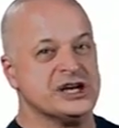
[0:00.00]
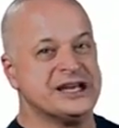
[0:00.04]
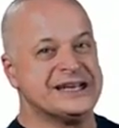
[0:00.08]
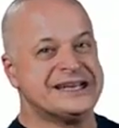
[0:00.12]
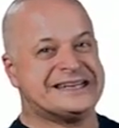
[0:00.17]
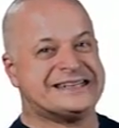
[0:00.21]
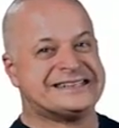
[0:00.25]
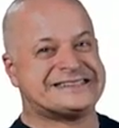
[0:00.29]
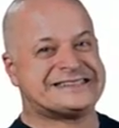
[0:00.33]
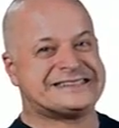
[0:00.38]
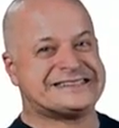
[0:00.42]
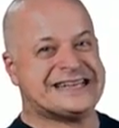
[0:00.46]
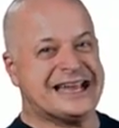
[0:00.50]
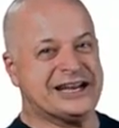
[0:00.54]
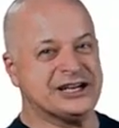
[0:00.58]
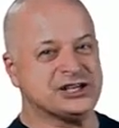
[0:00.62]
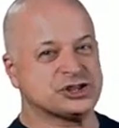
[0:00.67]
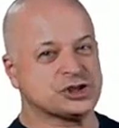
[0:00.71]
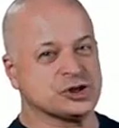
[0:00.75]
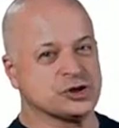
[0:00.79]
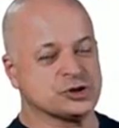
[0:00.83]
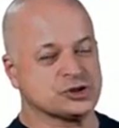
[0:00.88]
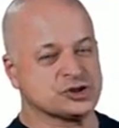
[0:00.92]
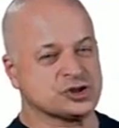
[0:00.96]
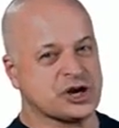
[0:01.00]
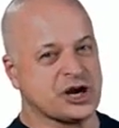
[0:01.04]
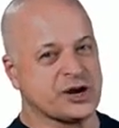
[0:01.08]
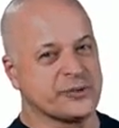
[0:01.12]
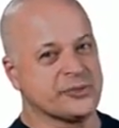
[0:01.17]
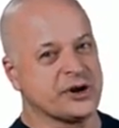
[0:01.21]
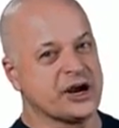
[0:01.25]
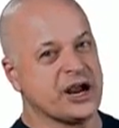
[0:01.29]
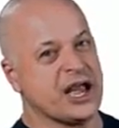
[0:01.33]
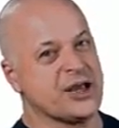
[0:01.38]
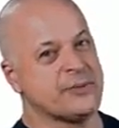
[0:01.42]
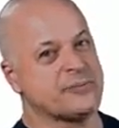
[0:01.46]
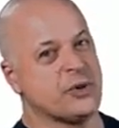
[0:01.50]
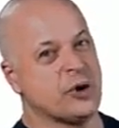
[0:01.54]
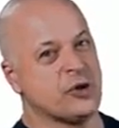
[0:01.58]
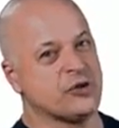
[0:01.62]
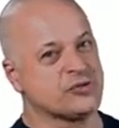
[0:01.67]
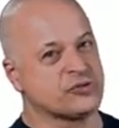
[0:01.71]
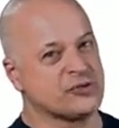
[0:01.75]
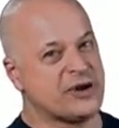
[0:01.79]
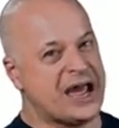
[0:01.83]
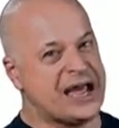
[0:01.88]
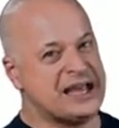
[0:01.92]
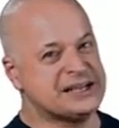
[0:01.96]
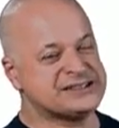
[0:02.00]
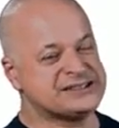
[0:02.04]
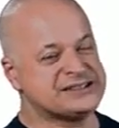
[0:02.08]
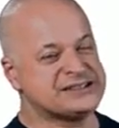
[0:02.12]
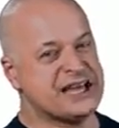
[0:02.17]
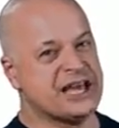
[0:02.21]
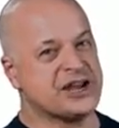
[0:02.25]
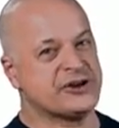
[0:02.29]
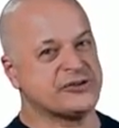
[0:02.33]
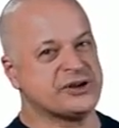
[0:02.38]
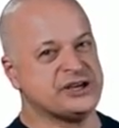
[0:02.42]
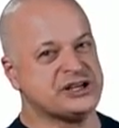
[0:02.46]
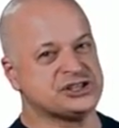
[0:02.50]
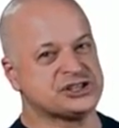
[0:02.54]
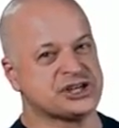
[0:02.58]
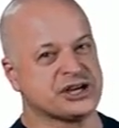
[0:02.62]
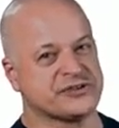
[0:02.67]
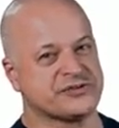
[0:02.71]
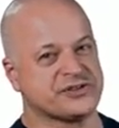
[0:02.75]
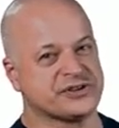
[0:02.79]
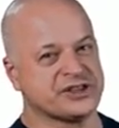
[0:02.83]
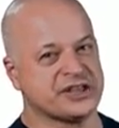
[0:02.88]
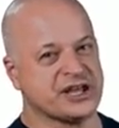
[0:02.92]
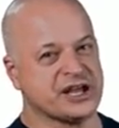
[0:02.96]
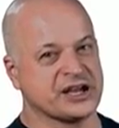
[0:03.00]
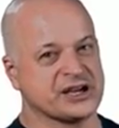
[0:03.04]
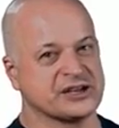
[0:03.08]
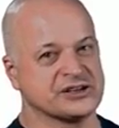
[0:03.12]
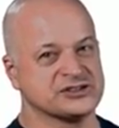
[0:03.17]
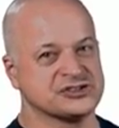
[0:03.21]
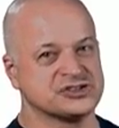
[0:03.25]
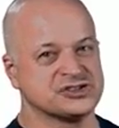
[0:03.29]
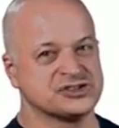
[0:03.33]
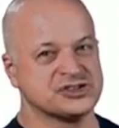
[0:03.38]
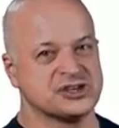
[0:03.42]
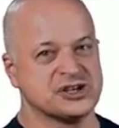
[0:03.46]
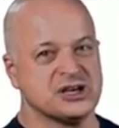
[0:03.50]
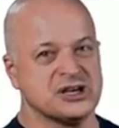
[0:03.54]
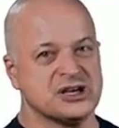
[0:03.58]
essential tremor at both rest and reaching for things.